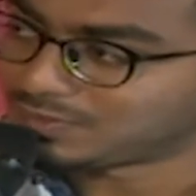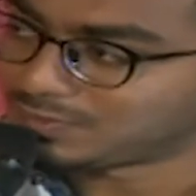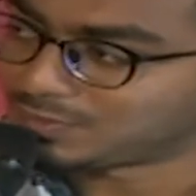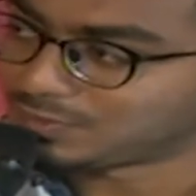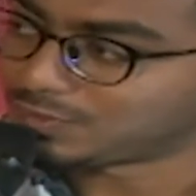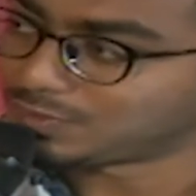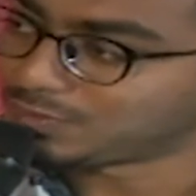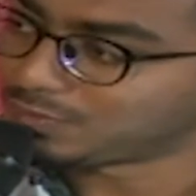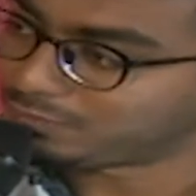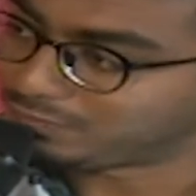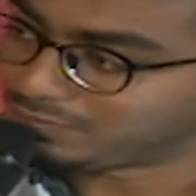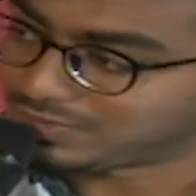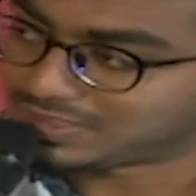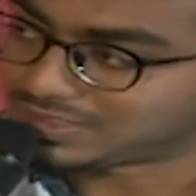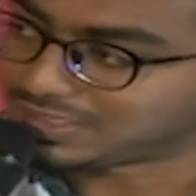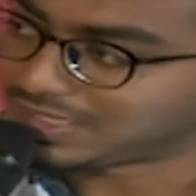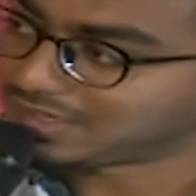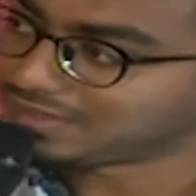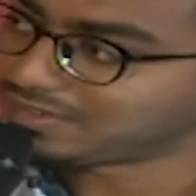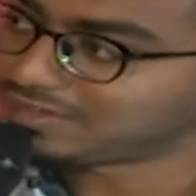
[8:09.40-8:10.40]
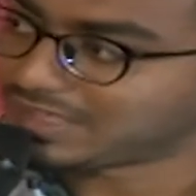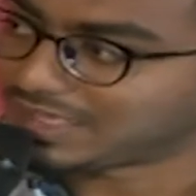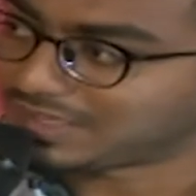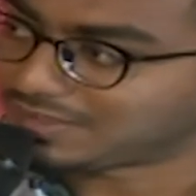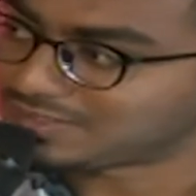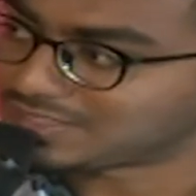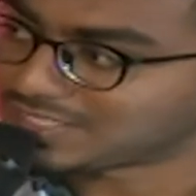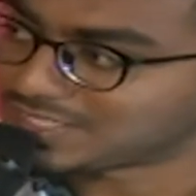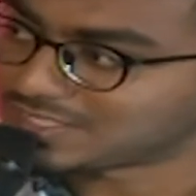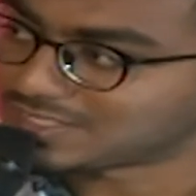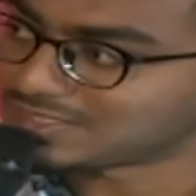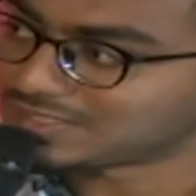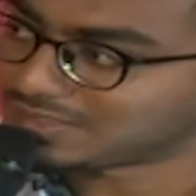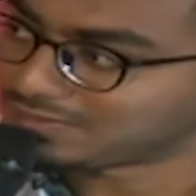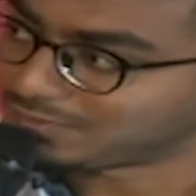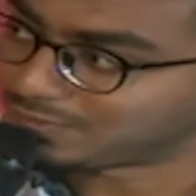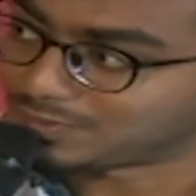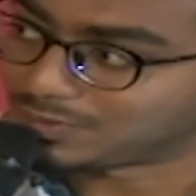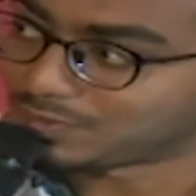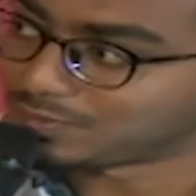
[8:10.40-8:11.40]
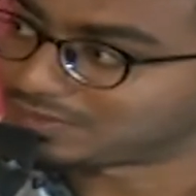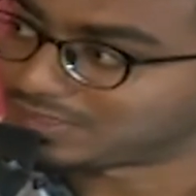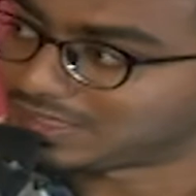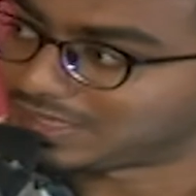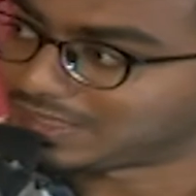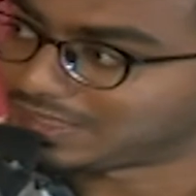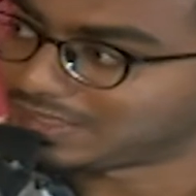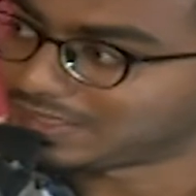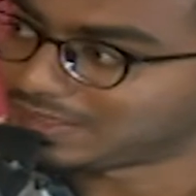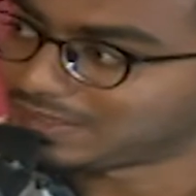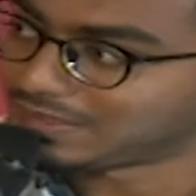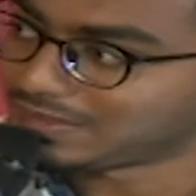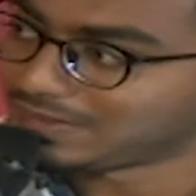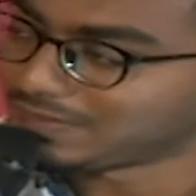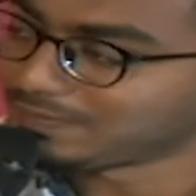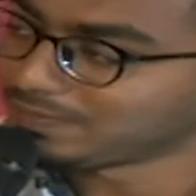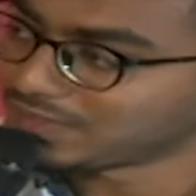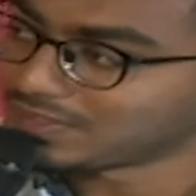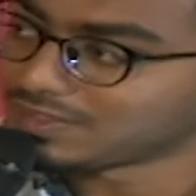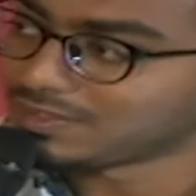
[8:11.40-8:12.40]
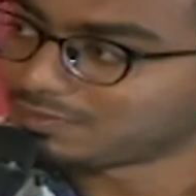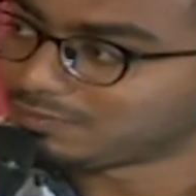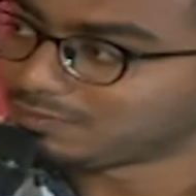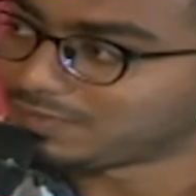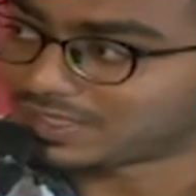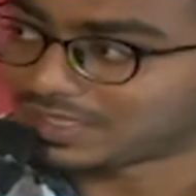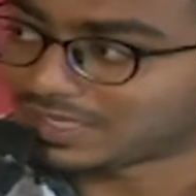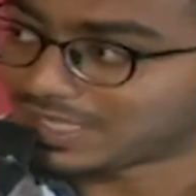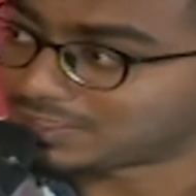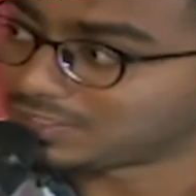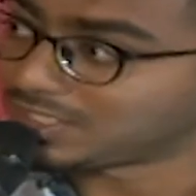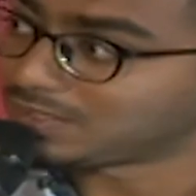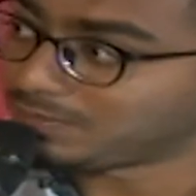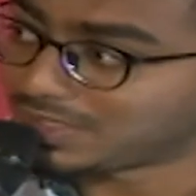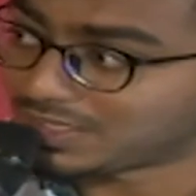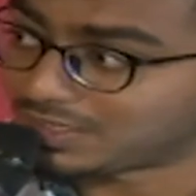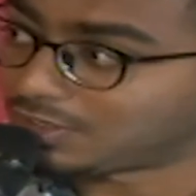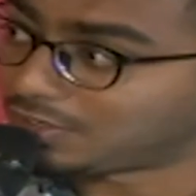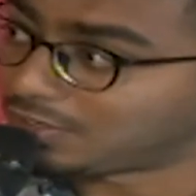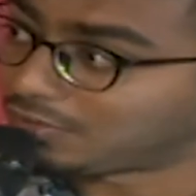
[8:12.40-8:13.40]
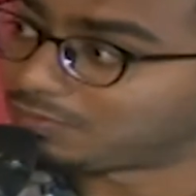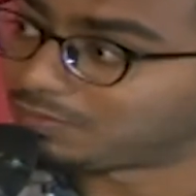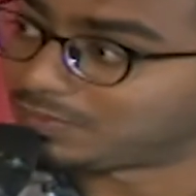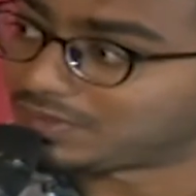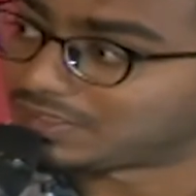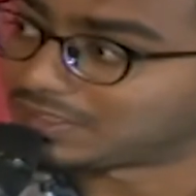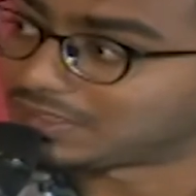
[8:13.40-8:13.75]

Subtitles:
So with the currency exchange goes high, we can actually make a lot of money.